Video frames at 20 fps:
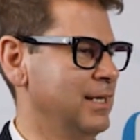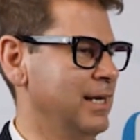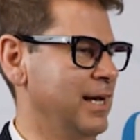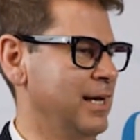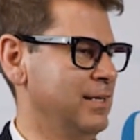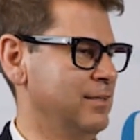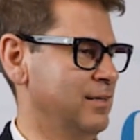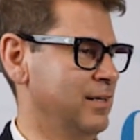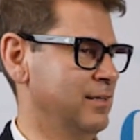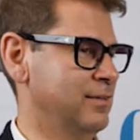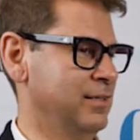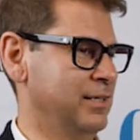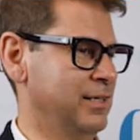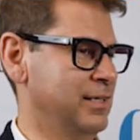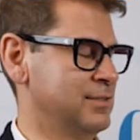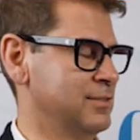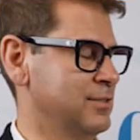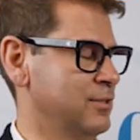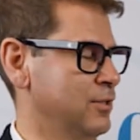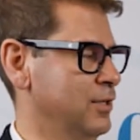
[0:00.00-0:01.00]
and I think
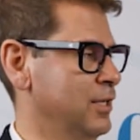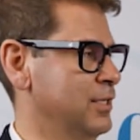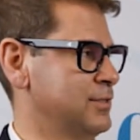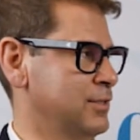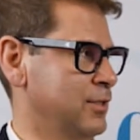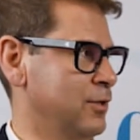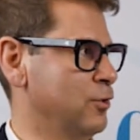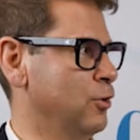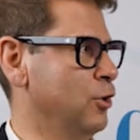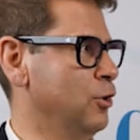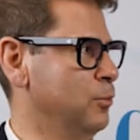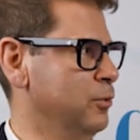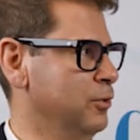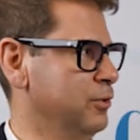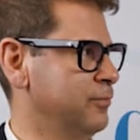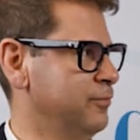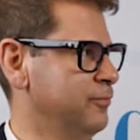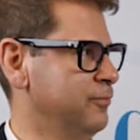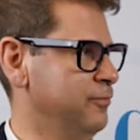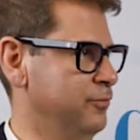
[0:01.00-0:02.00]
it's, it's a global
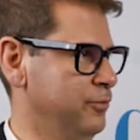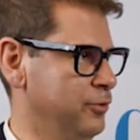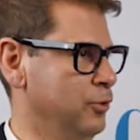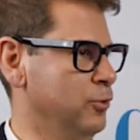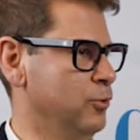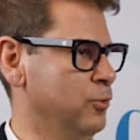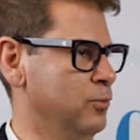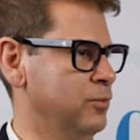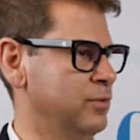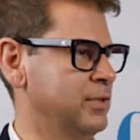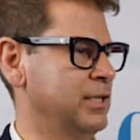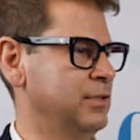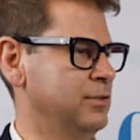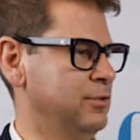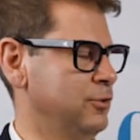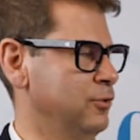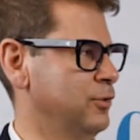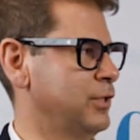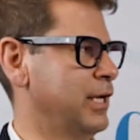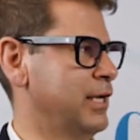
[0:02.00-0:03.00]
view that
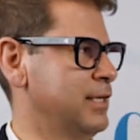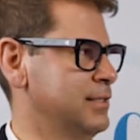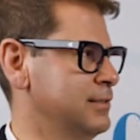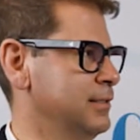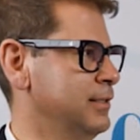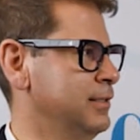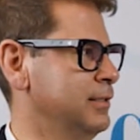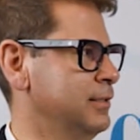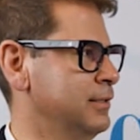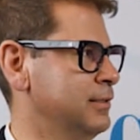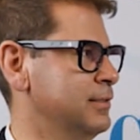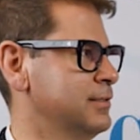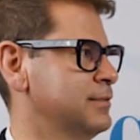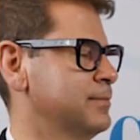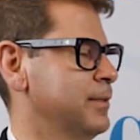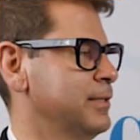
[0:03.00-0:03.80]
the UK is leading in this